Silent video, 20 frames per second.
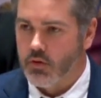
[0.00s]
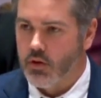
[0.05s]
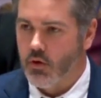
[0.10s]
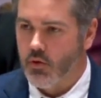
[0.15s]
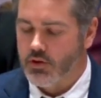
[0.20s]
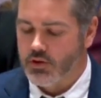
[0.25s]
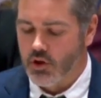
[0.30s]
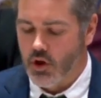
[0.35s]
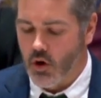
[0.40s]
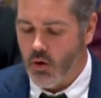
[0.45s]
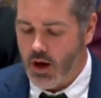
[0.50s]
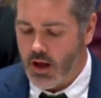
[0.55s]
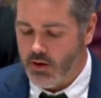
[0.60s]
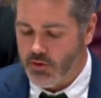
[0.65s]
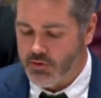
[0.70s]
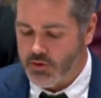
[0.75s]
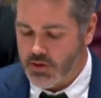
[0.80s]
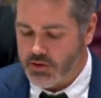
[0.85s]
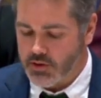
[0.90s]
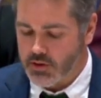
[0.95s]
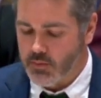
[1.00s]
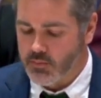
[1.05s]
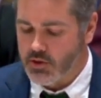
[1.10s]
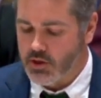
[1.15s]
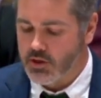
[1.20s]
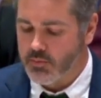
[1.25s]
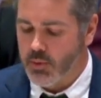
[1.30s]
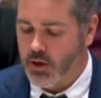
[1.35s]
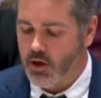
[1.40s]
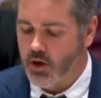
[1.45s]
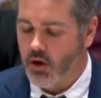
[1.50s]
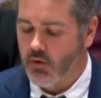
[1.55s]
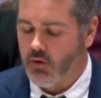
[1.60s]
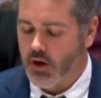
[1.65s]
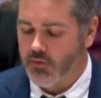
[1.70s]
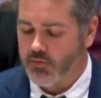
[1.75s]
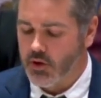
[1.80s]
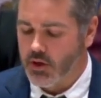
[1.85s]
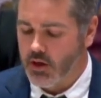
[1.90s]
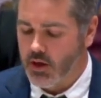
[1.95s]
There is no health system to speak
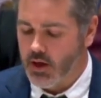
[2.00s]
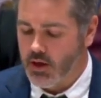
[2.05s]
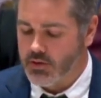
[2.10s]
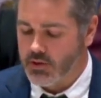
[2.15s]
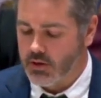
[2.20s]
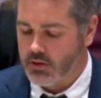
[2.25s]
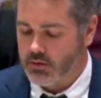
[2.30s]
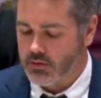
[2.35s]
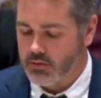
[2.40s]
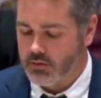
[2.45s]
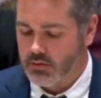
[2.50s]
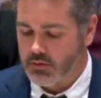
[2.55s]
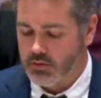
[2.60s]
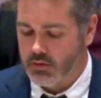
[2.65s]
of left in Gaza.